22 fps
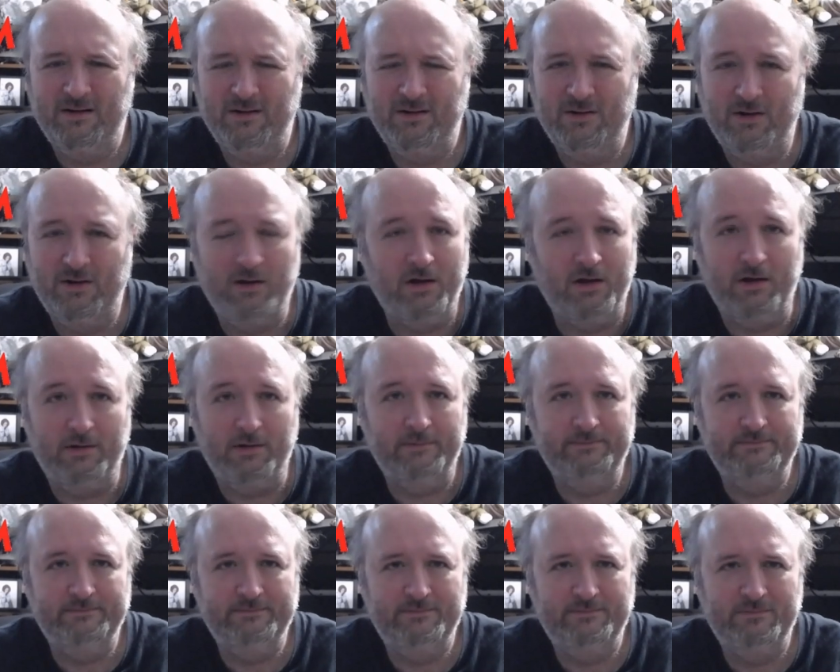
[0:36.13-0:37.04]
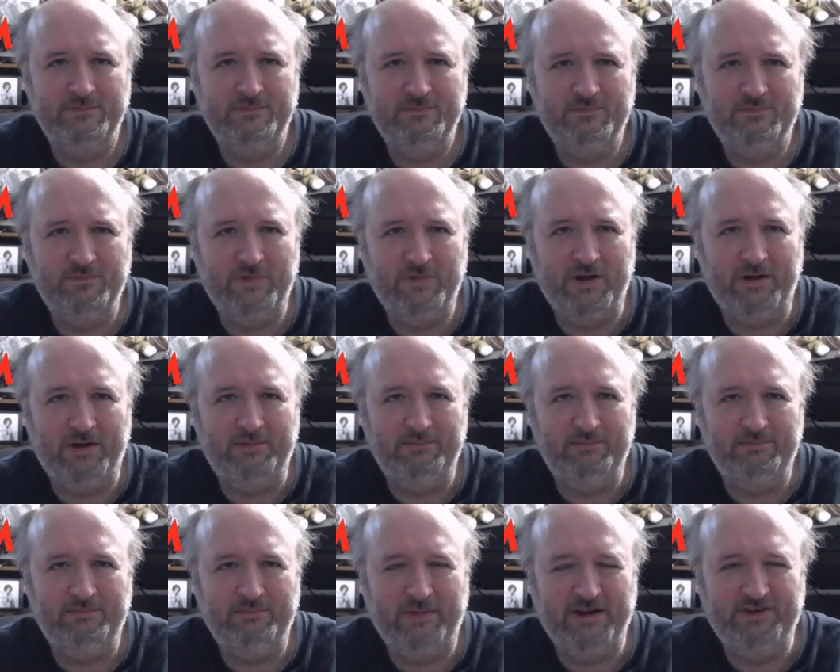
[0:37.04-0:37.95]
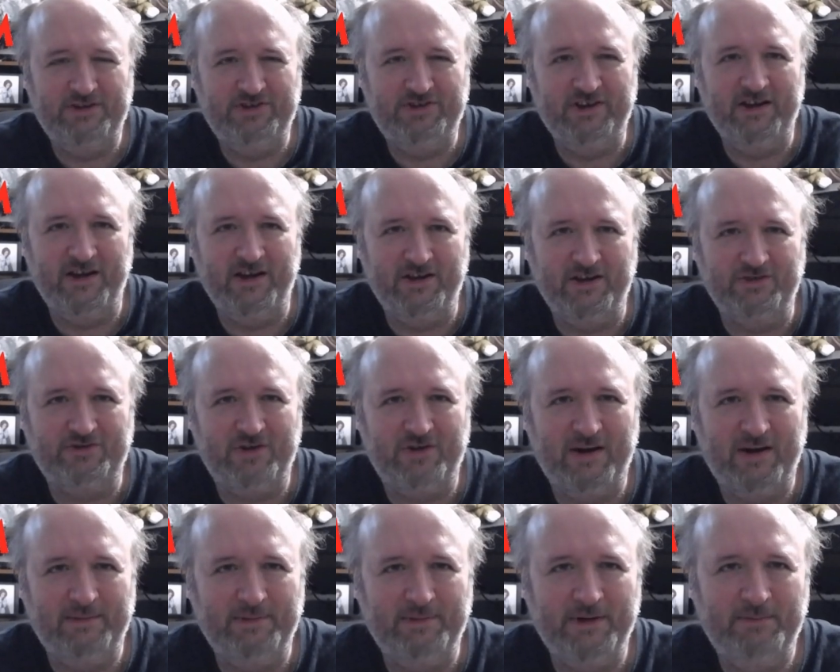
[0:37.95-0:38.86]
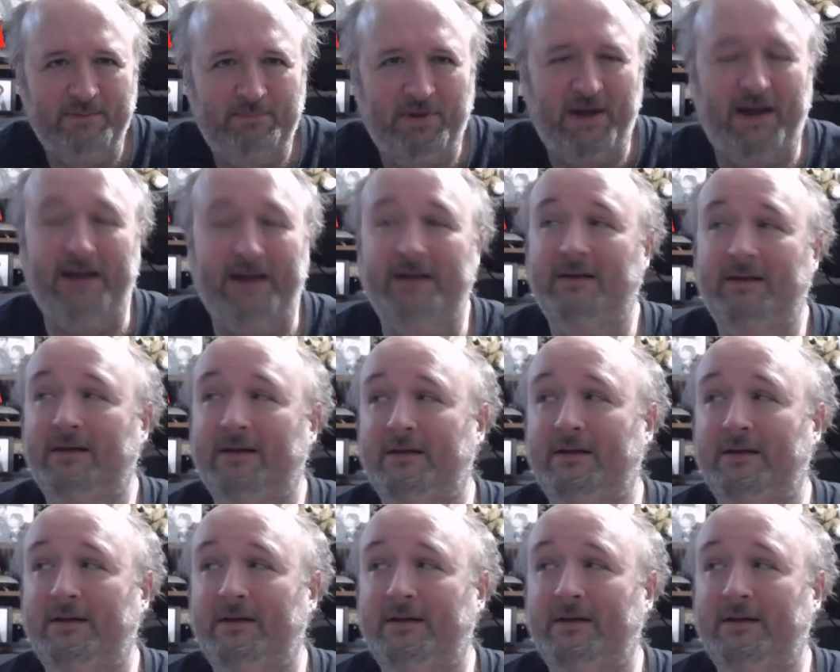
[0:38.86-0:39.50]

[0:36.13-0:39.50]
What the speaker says: Oh, well, my singing is crappy. But